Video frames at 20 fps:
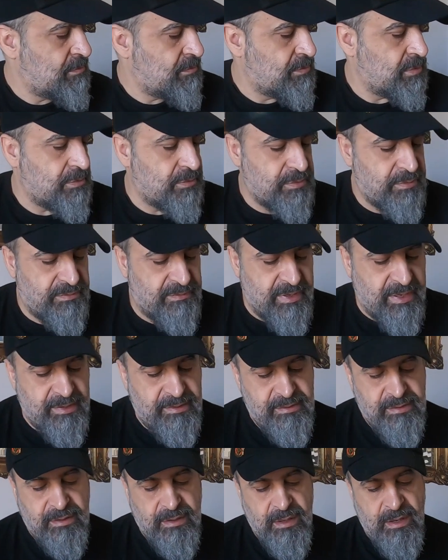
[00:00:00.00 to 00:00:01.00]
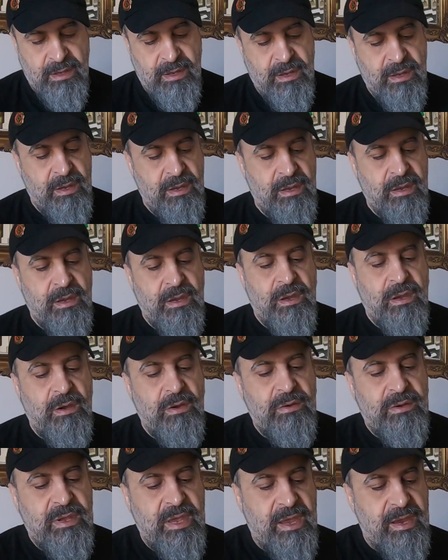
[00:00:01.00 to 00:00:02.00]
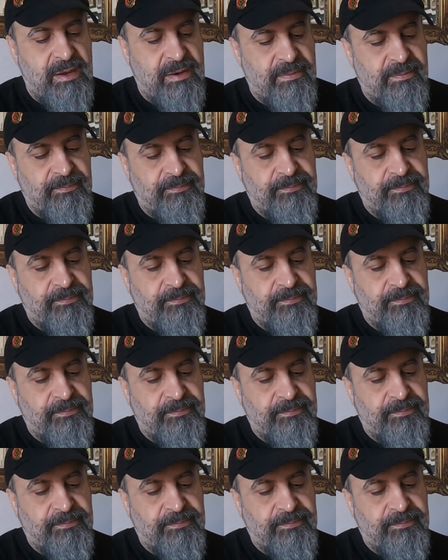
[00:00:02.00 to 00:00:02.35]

to do that. Okay.